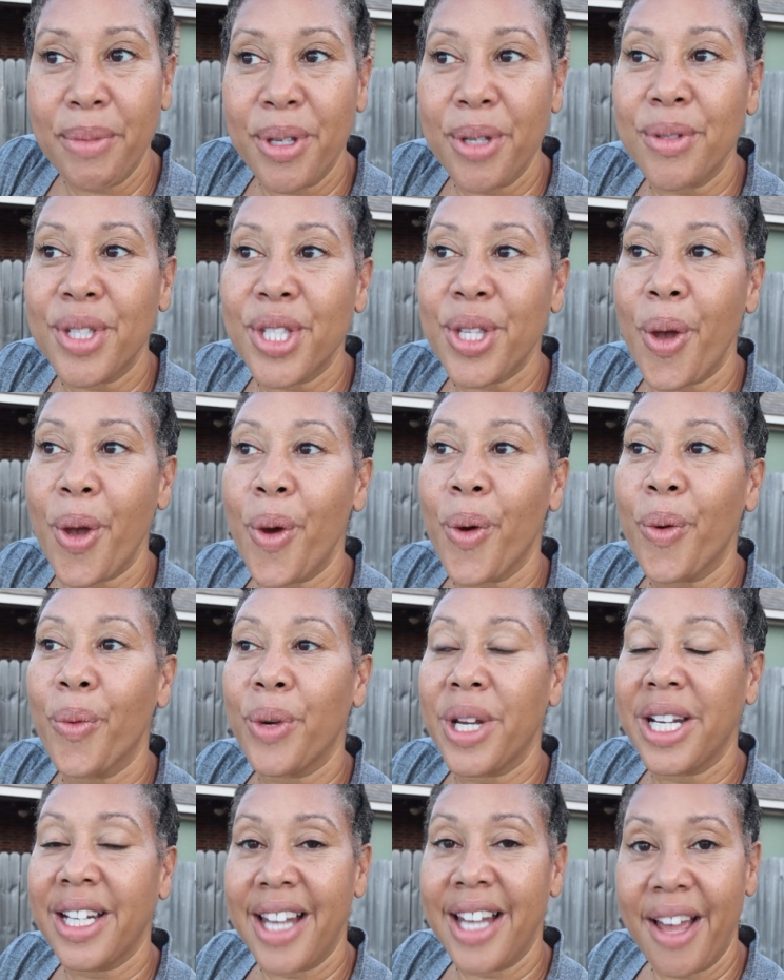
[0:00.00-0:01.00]
So
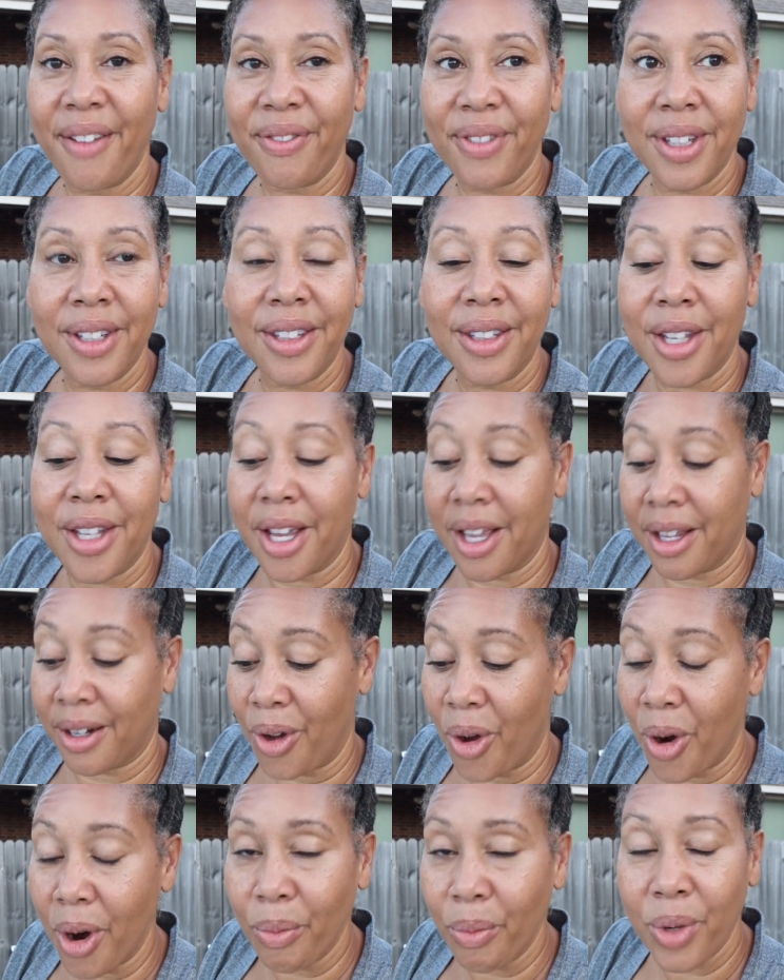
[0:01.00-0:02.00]
we left, the
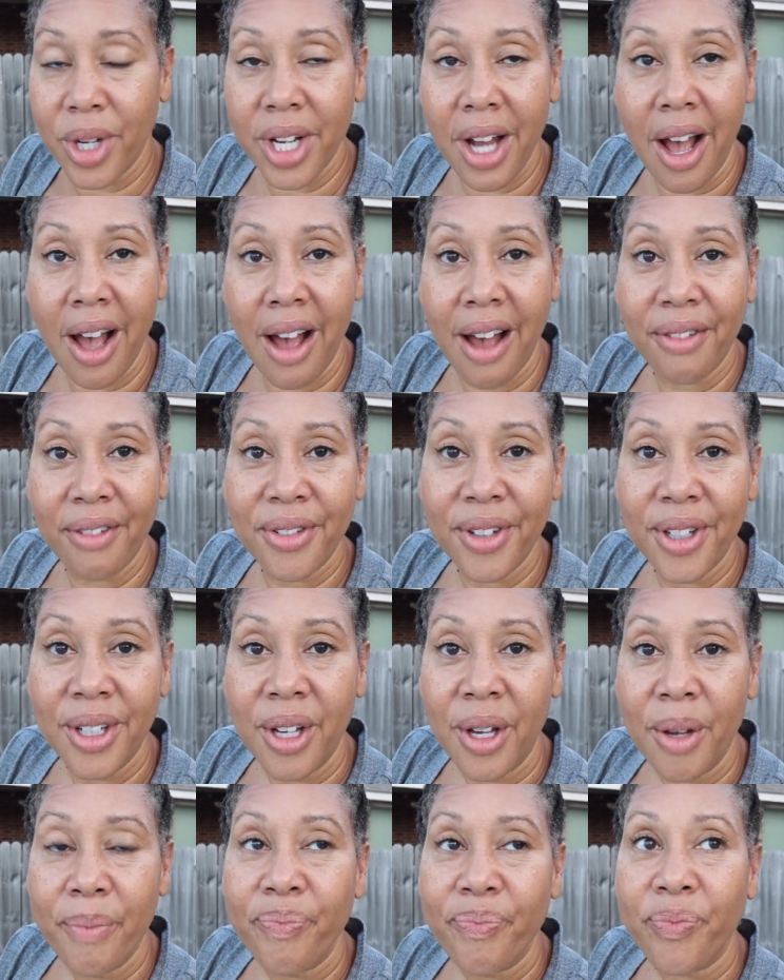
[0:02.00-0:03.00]
alarm went off.
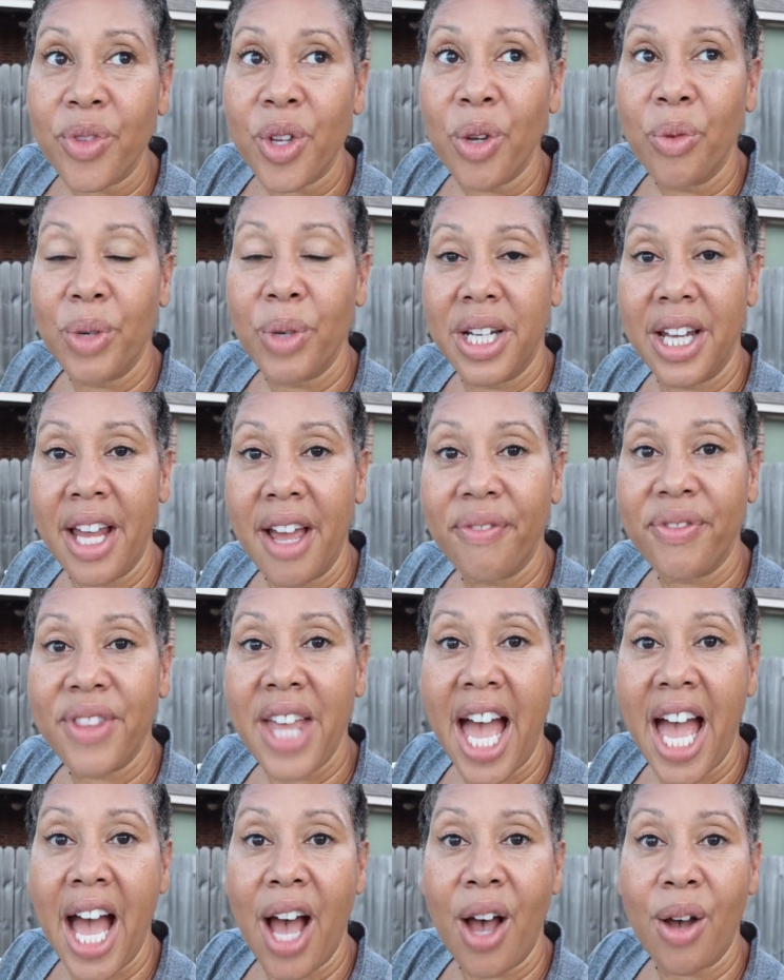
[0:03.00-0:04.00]
We left
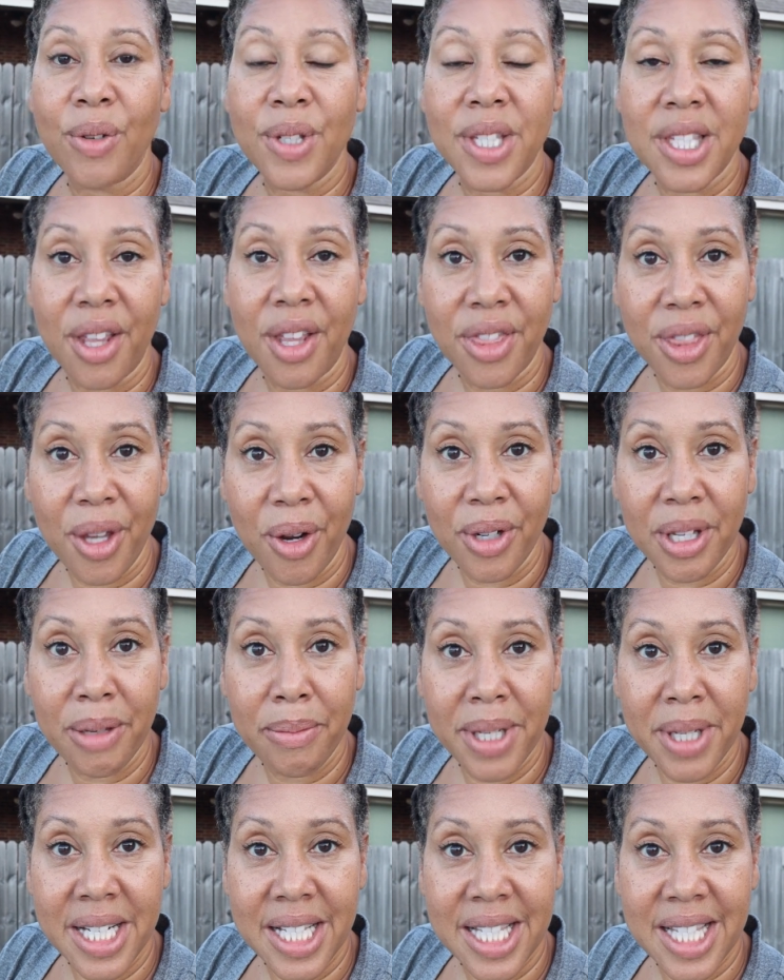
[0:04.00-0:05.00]
the house 30
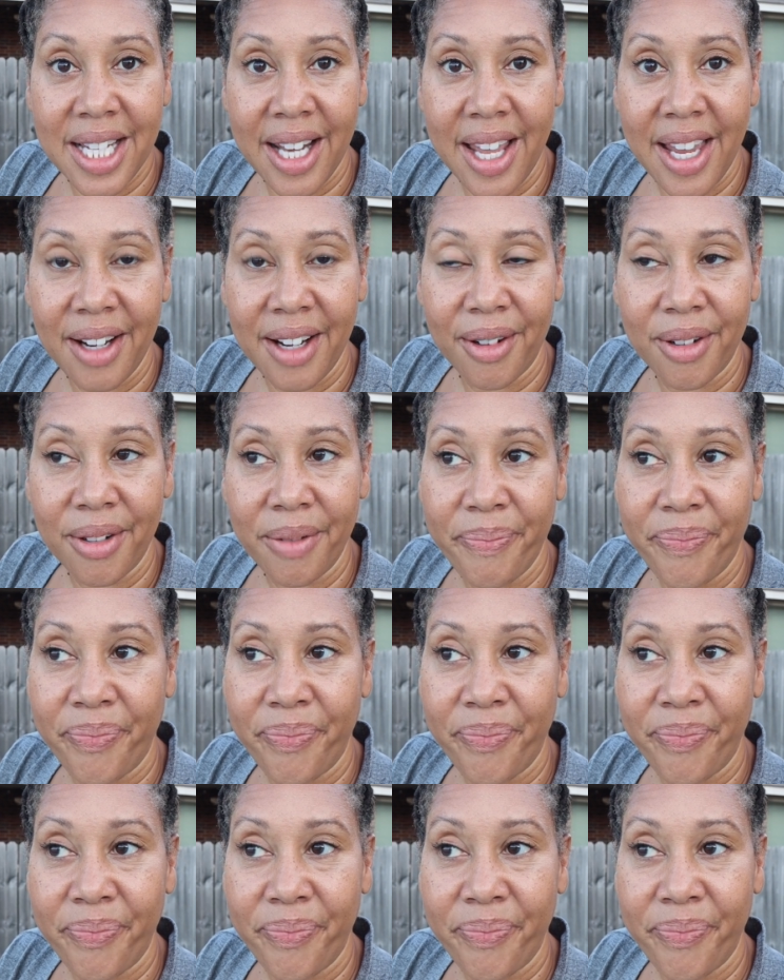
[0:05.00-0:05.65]
minutes later.